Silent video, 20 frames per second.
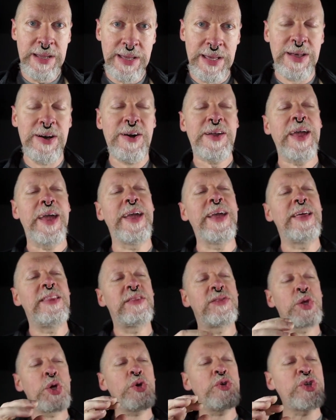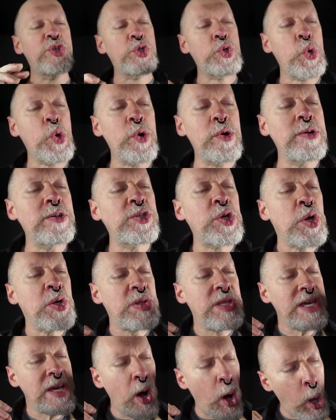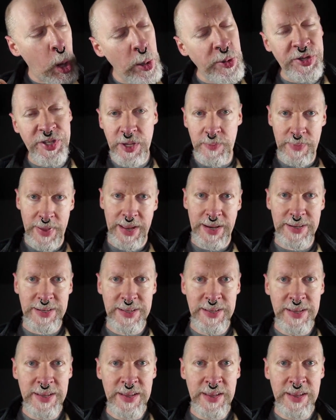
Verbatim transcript: Okay, their stores are the ultimate